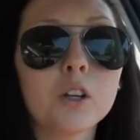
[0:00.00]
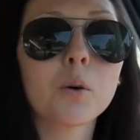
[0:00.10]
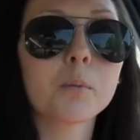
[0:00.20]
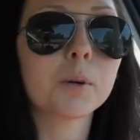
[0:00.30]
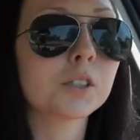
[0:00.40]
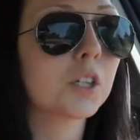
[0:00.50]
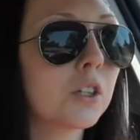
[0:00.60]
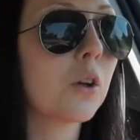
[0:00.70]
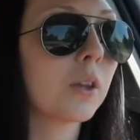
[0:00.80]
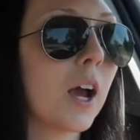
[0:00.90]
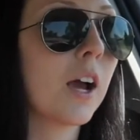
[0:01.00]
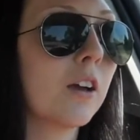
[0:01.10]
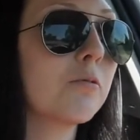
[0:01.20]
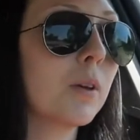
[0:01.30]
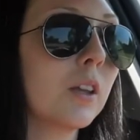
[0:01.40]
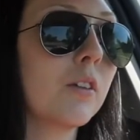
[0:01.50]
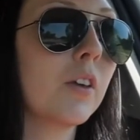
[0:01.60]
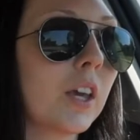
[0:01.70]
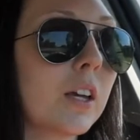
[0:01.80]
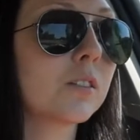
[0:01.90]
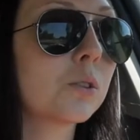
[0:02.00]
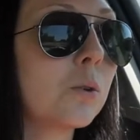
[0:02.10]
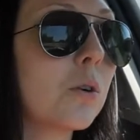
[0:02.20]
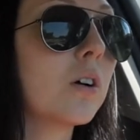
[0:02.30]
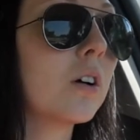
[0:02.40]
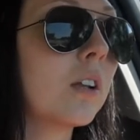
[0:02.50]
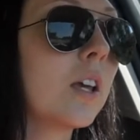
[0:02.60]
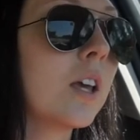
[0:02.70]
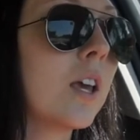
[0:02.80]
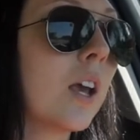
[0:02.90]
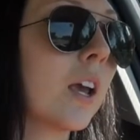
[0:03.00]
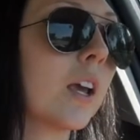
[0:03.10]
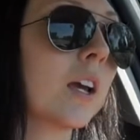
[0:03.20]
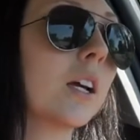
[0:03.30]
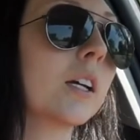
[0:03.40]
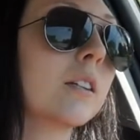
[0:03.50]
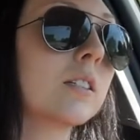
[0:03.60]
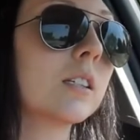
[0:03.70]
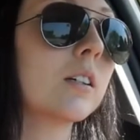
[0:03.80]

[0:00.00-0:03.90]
know in person know that I've been living at school, and